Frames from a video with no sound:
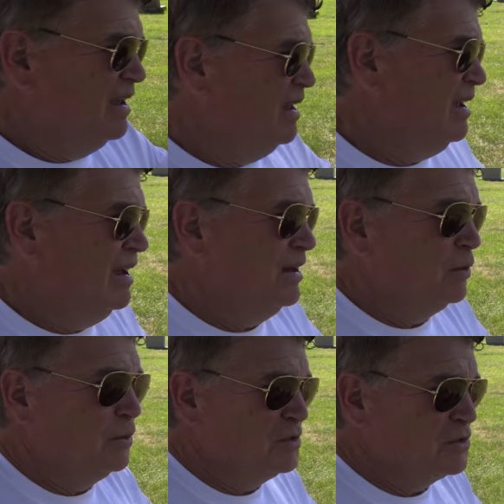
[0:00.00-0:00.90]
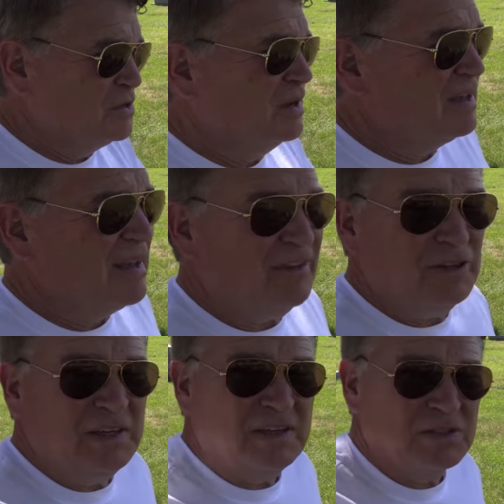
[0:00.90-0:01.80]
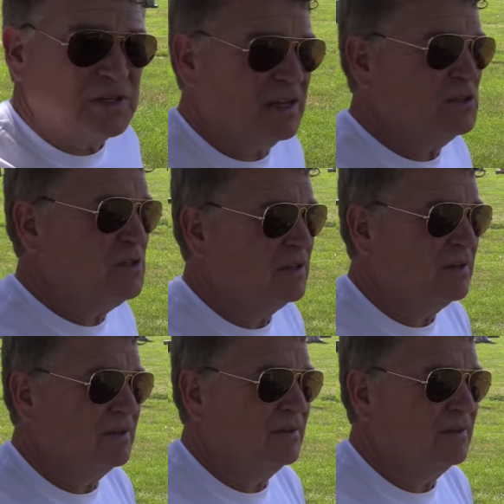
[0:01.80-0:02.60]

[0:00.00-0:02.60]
and it was heavily contested.